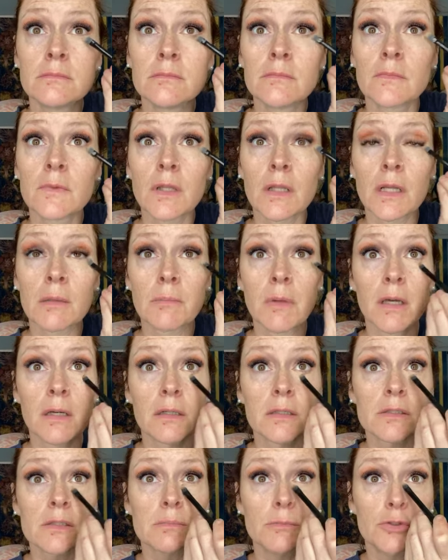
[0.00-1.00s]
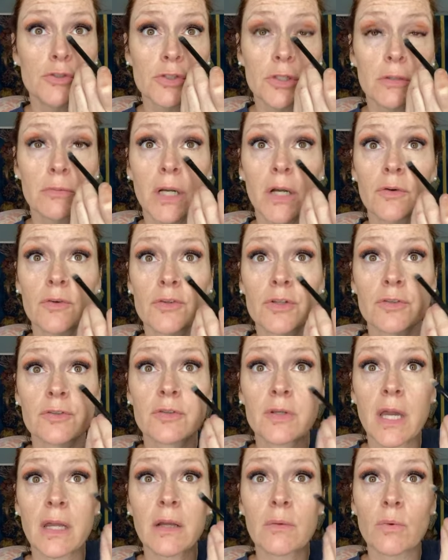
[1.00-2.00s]
And I'm not gonna smoosh it around just
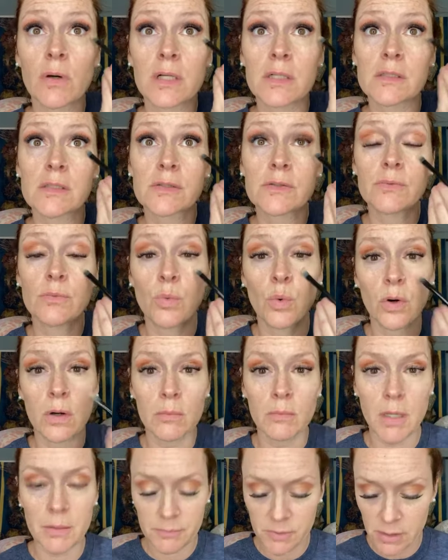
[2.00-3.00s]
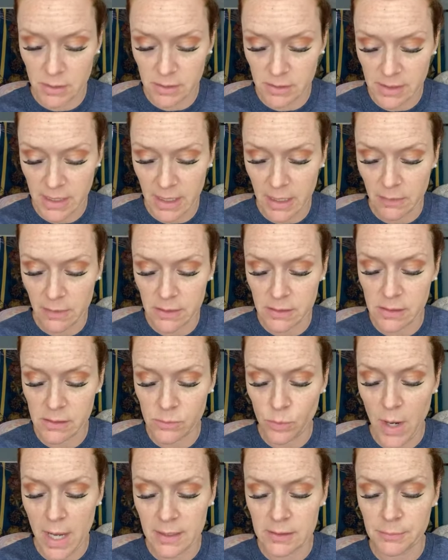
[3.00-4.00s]
yet. I want it to warm up to the skin. This is
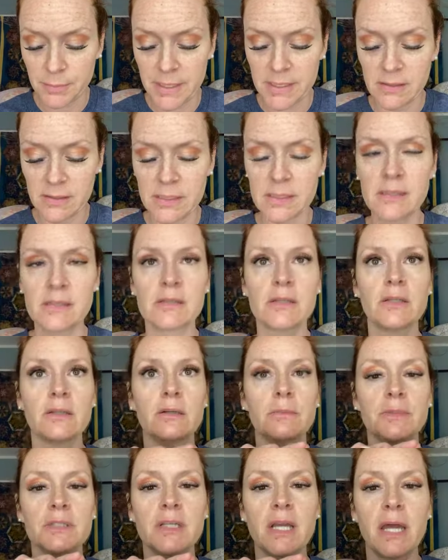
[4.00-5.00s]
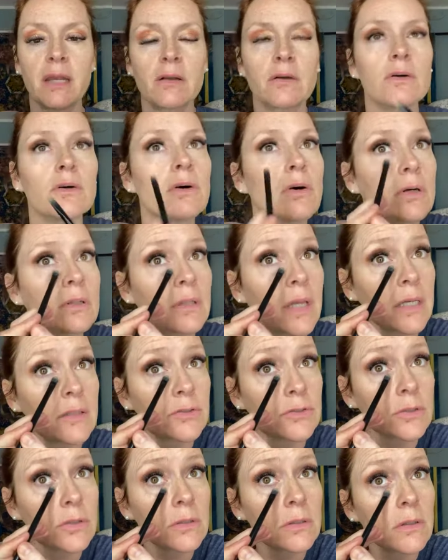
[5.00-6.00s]
wax-based concealer, botanical, all
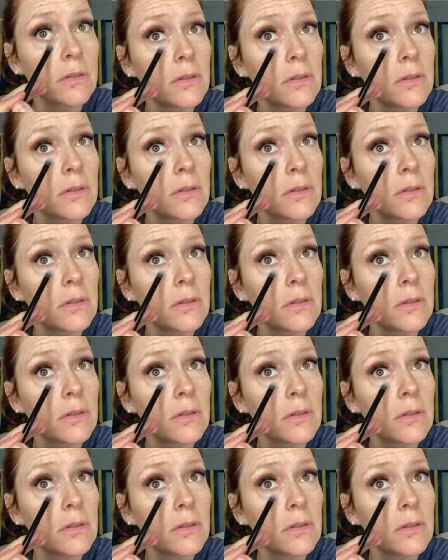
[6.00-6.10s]
natural.